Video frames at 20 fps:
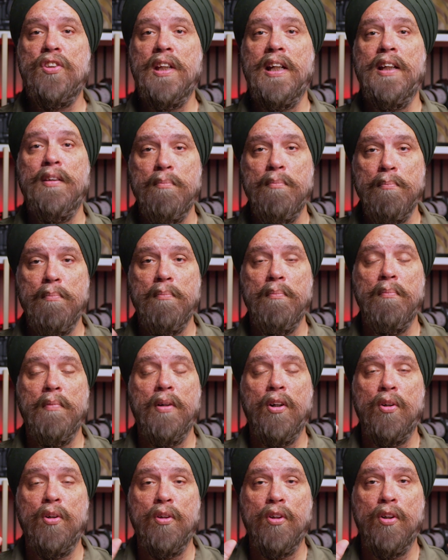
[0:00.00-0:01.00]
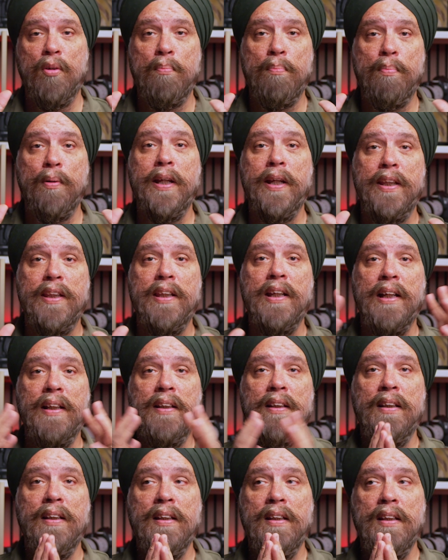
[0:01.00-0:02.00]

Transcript: that or break that